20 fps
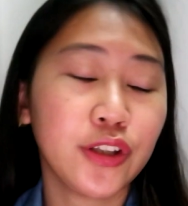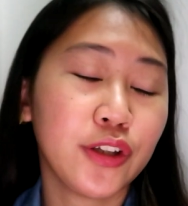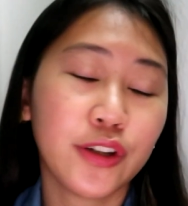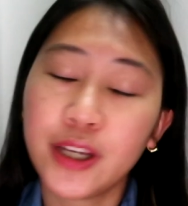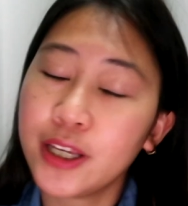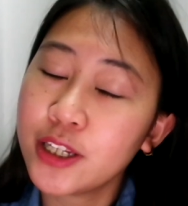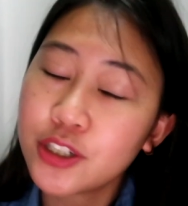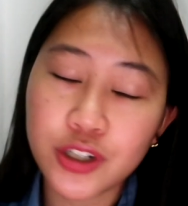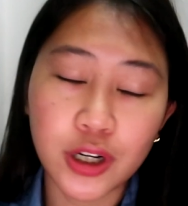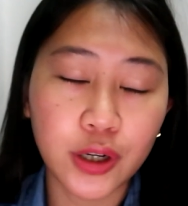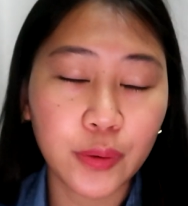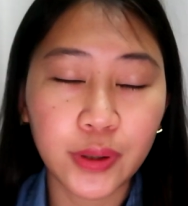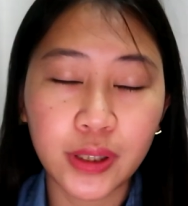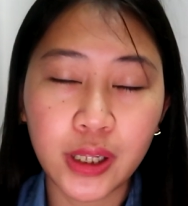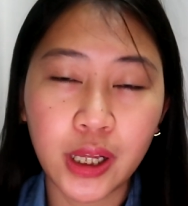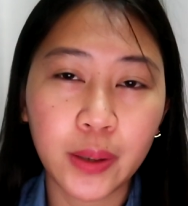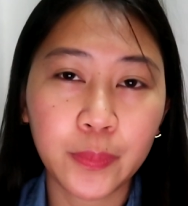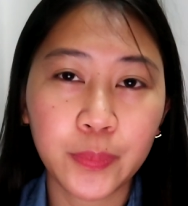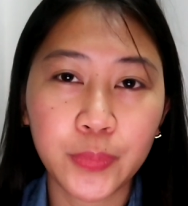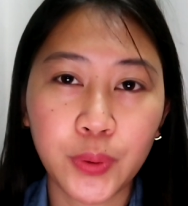Your HR will
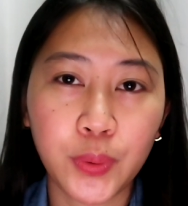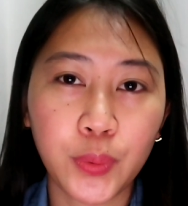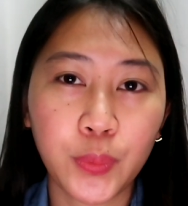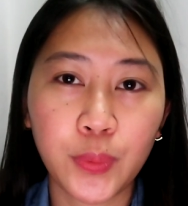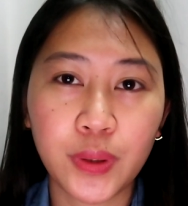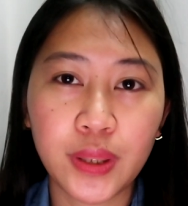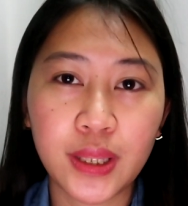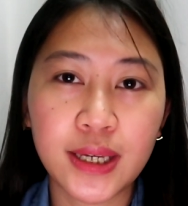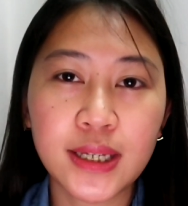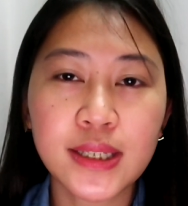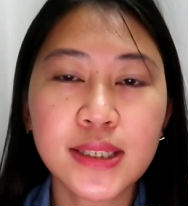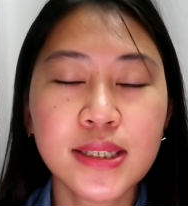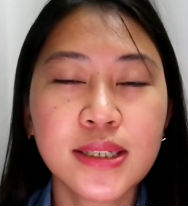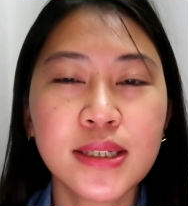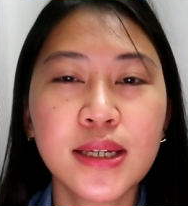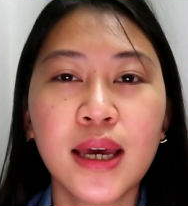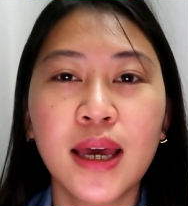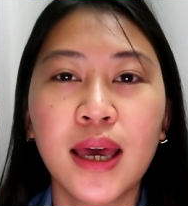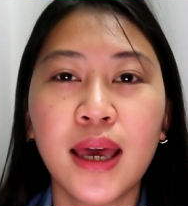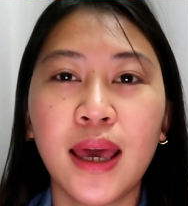help you with this,
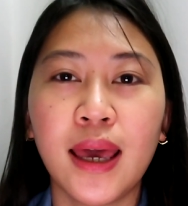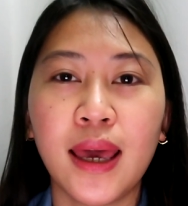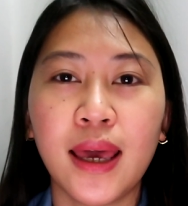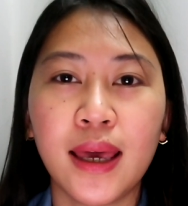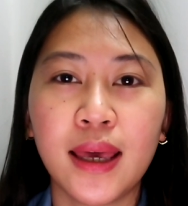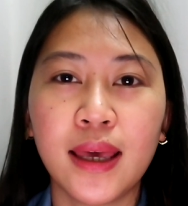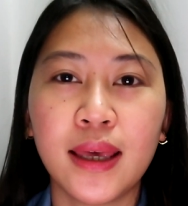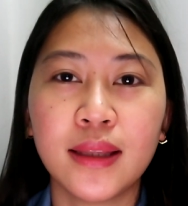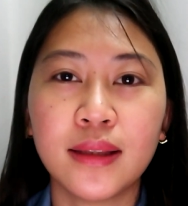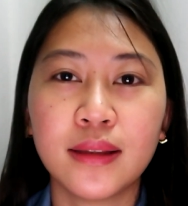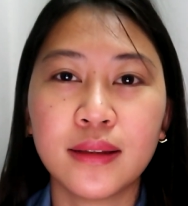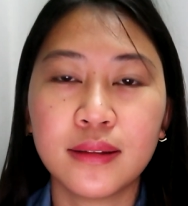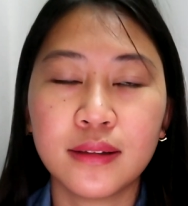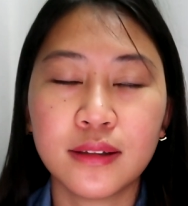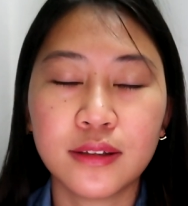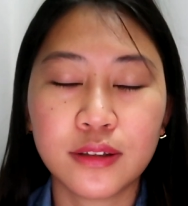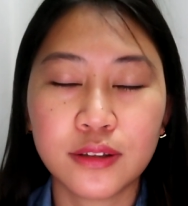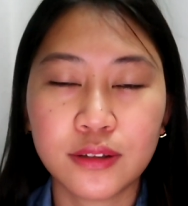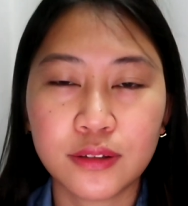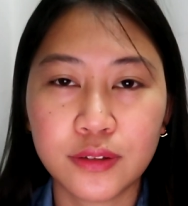and
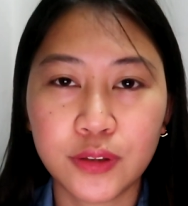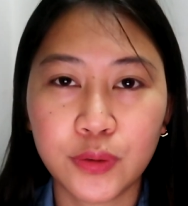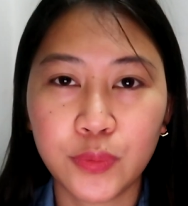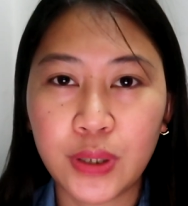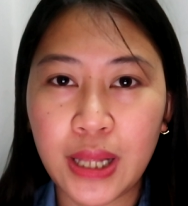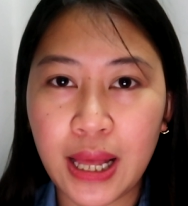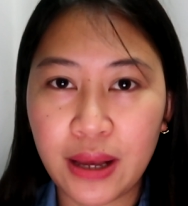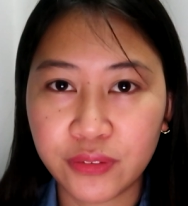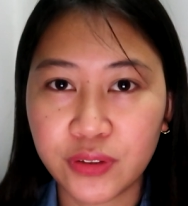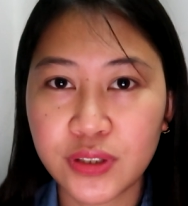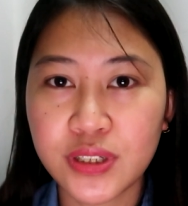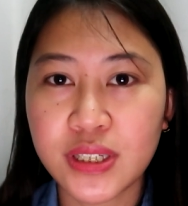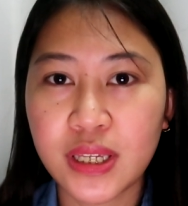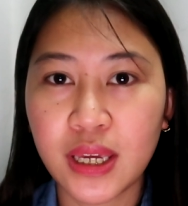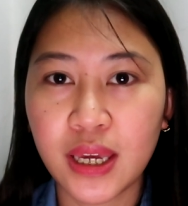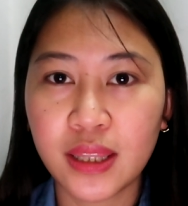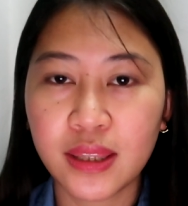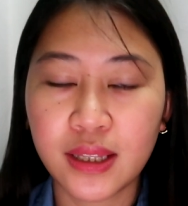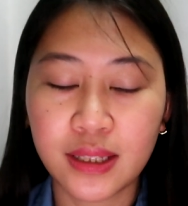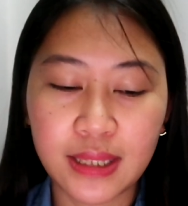you will have to
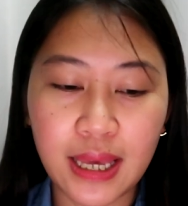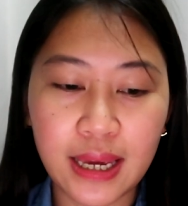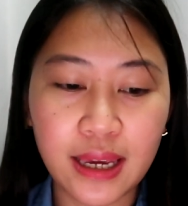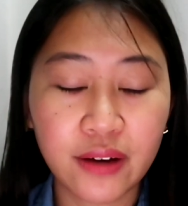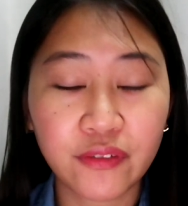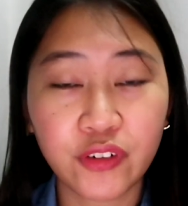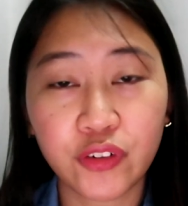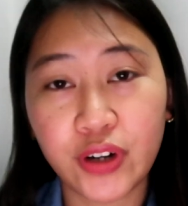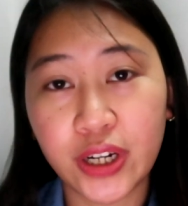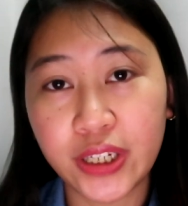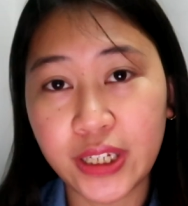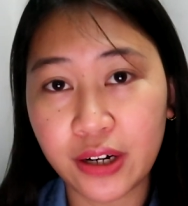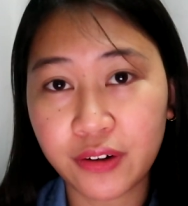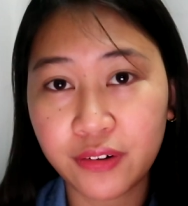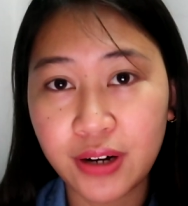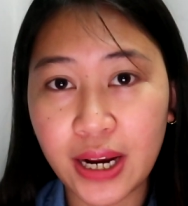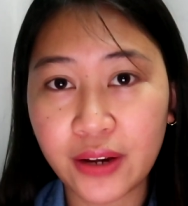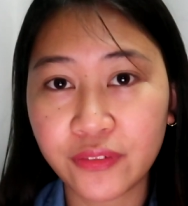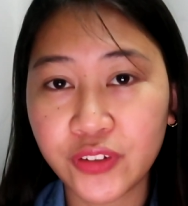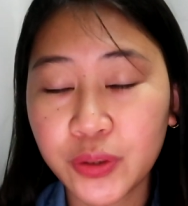say that I have already
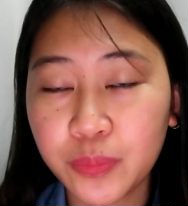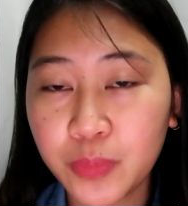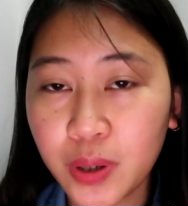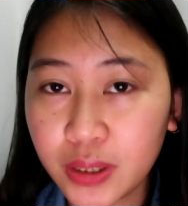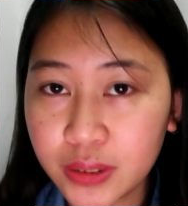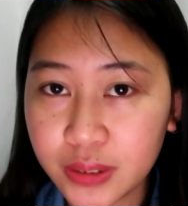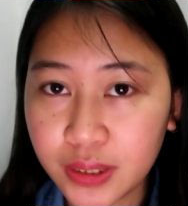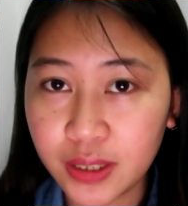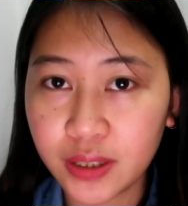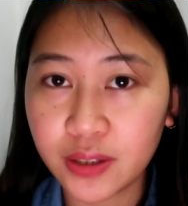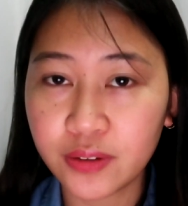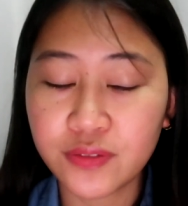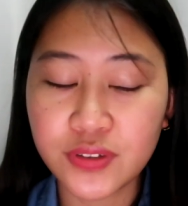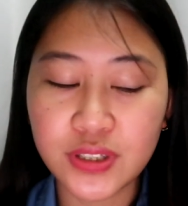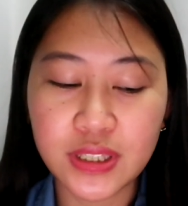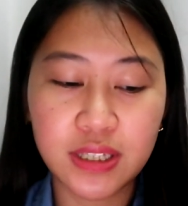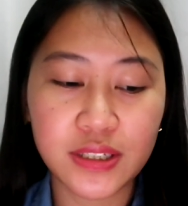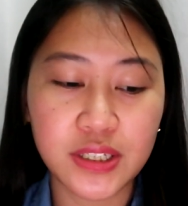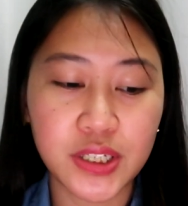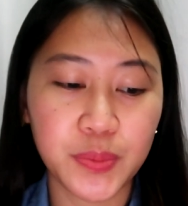arrived in Maldives.
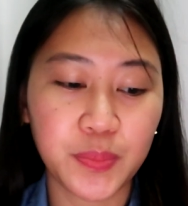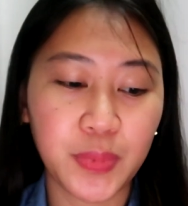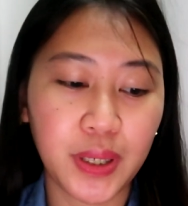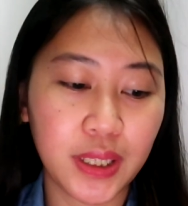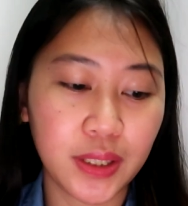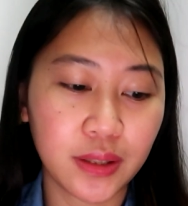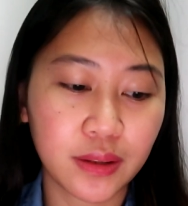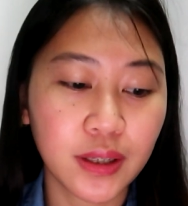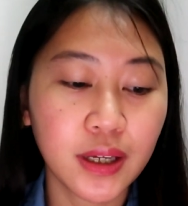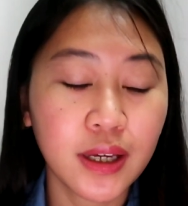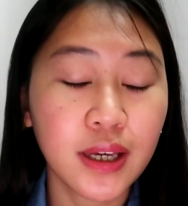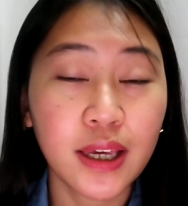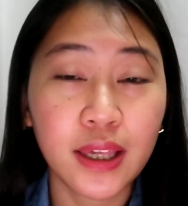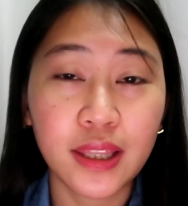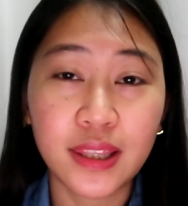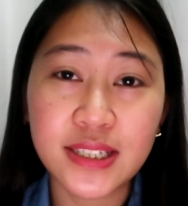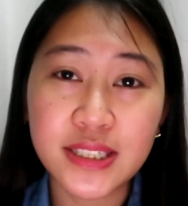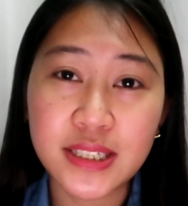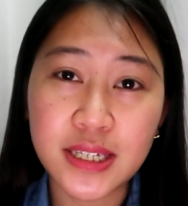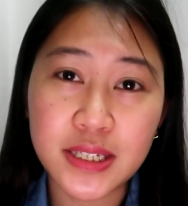This is
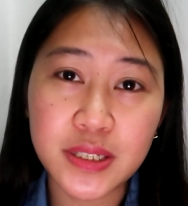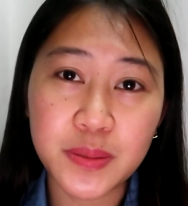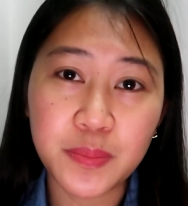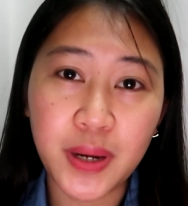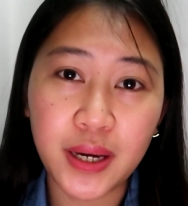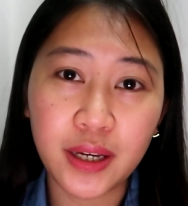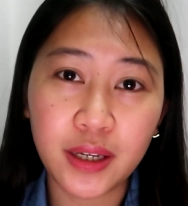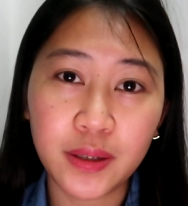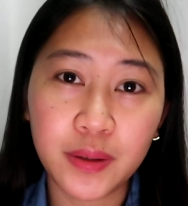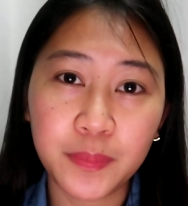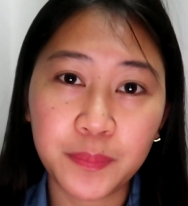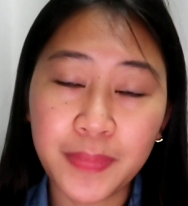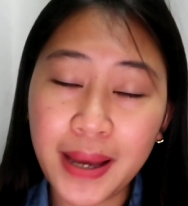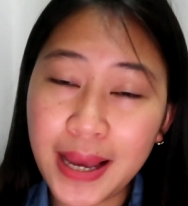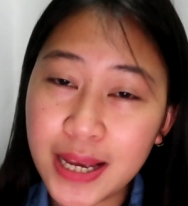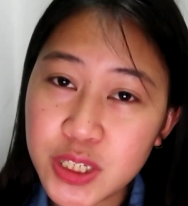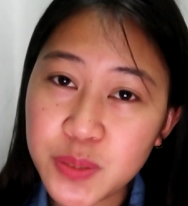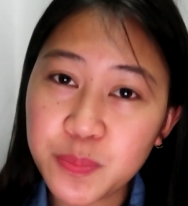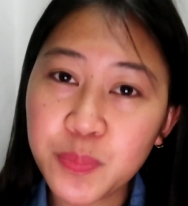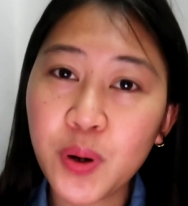my
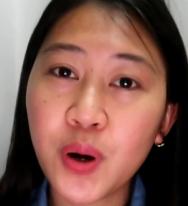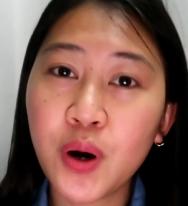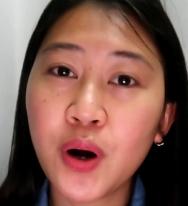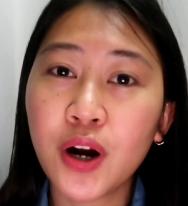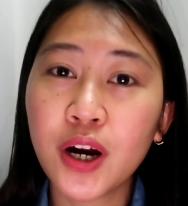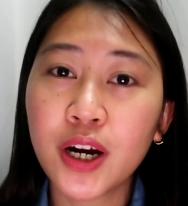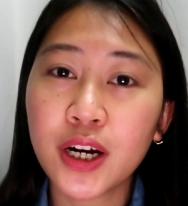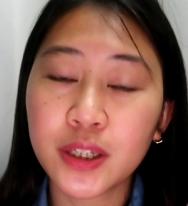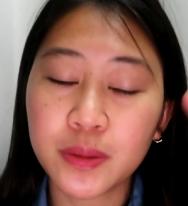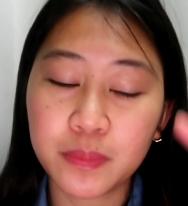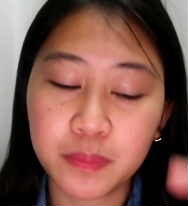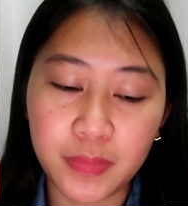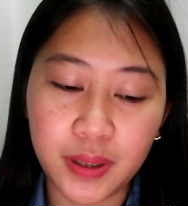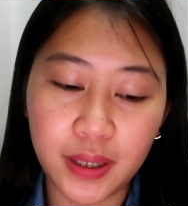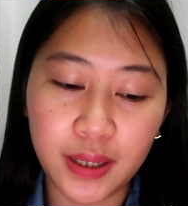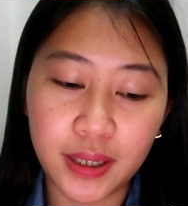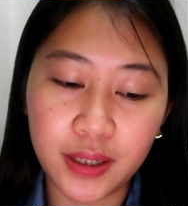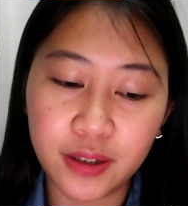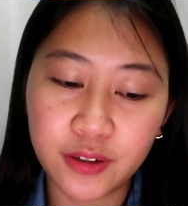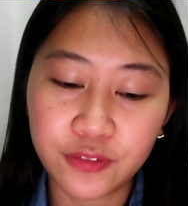passport,
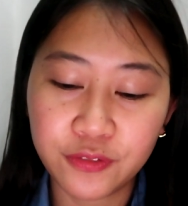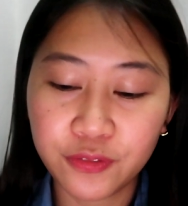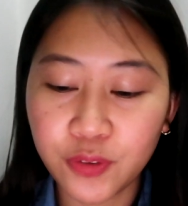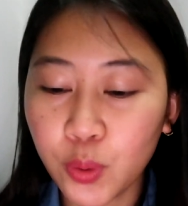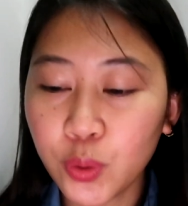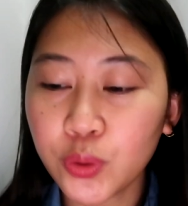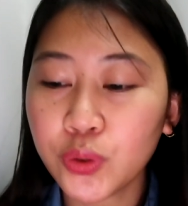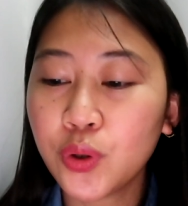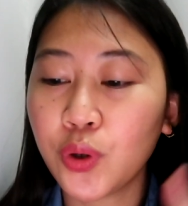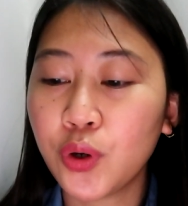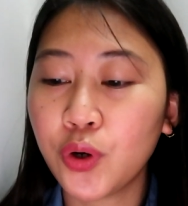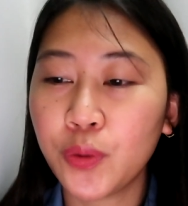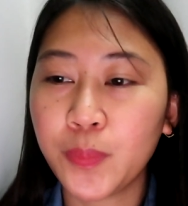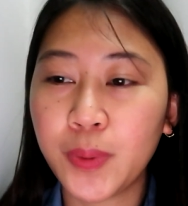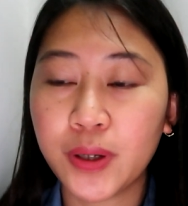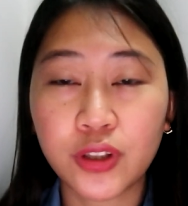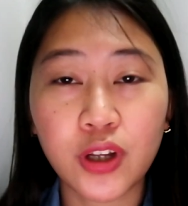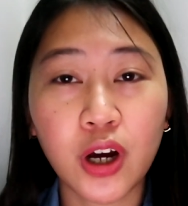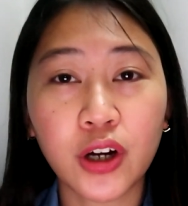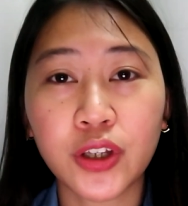my photo,
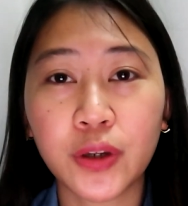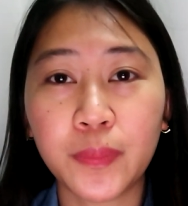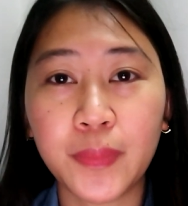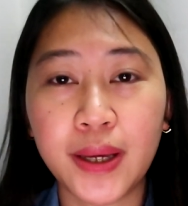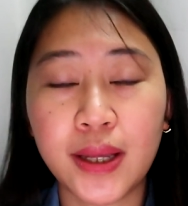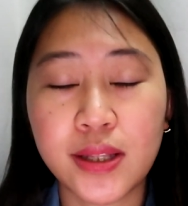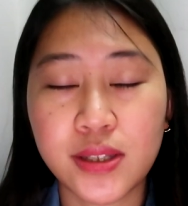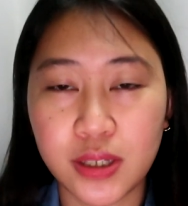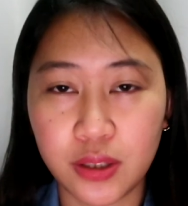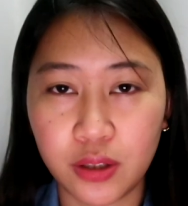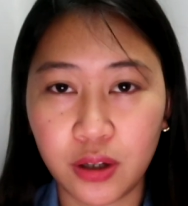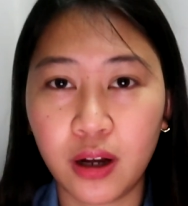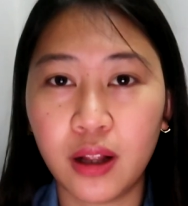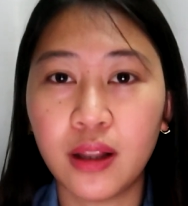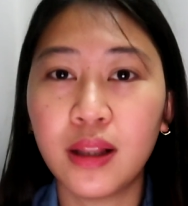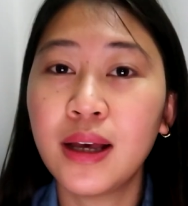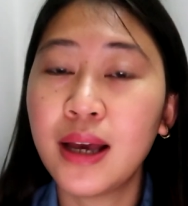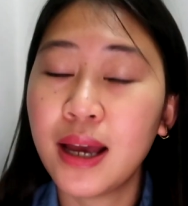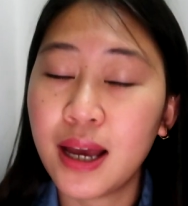my documents, and all.